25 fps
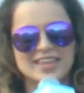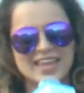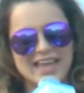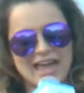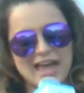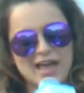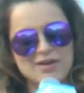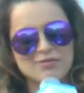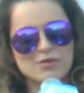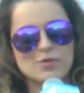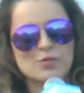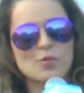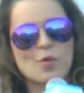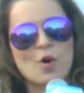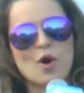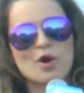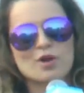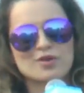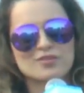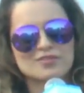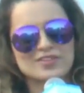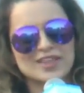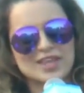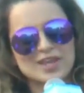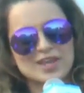They have a
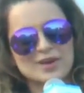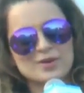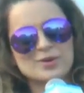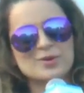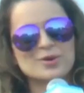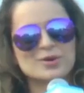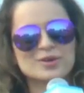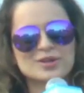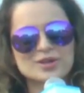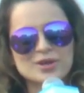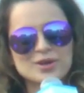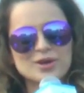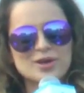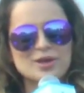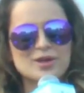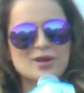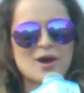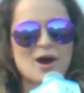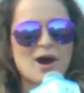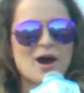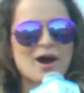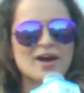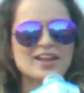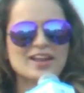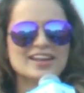war of their own
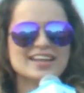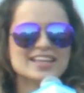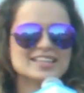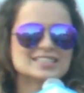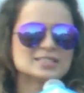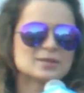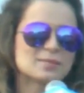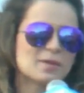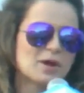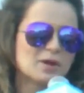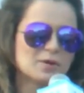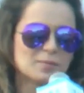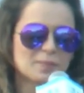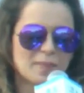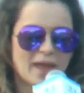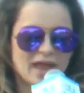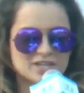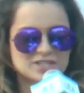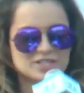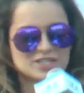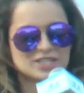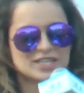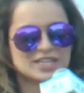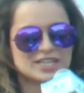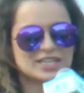going on. It's about
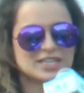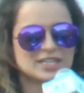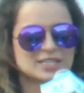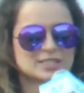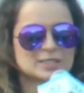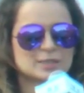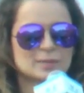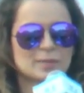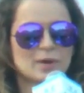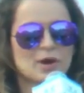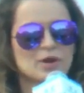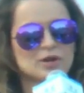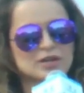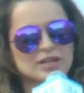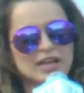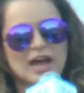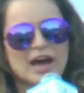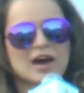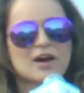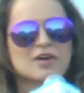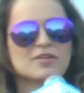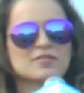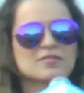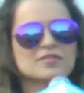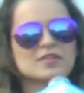passion, it's about
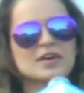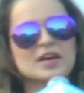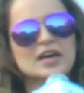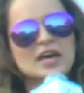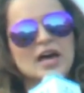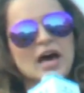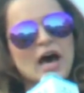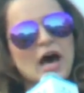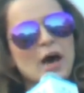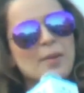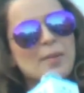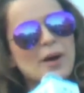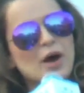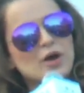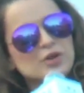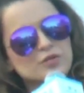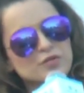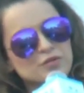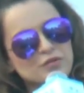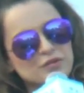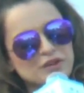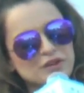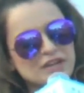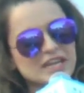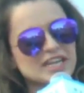love, yeah, yeah, yeah. about
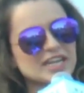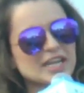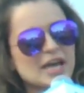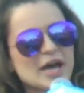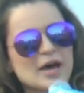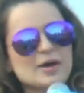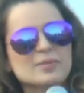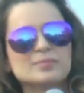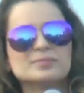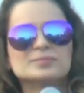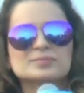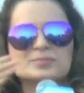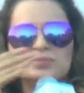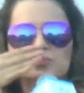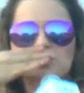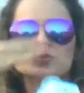freedom.